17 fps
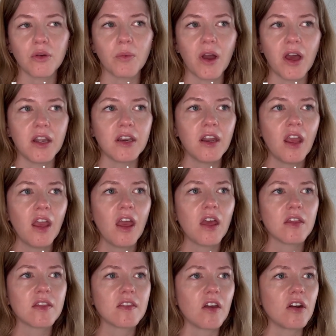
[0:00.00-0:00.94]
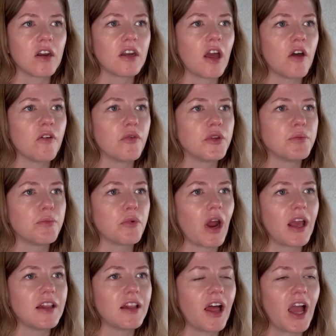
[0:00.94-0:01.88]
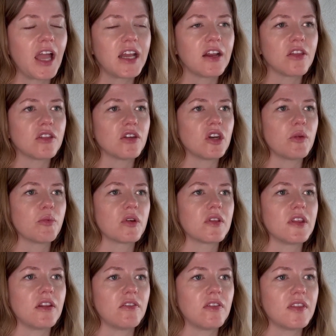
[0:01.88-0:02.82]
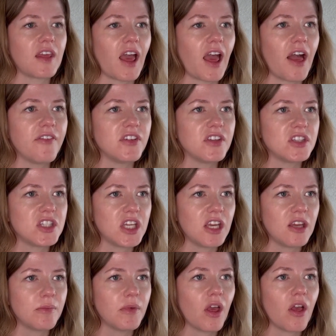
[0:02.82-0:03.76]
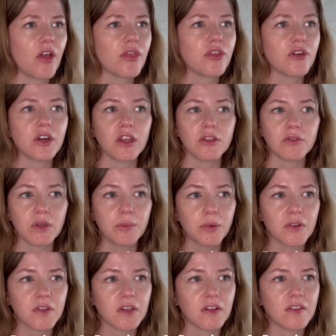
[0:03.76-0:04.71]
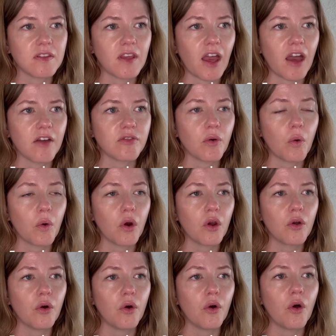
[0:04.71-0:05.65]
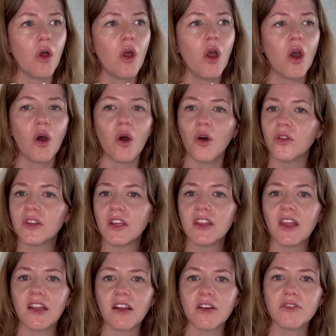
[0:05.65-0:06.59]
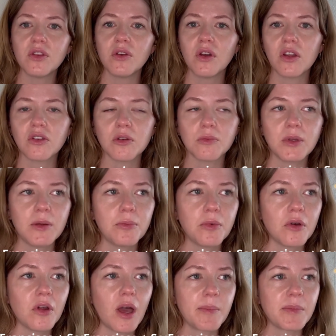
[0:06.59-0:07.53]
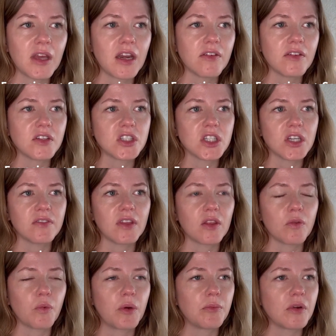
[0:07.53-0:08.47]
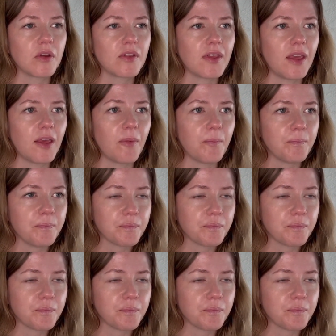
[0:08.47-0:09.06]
one. Starting off with Brightline, 30% of staff, Jim, 33% of staff, Oracle, only laid off 200 people. I'm not even sure if that's 1%.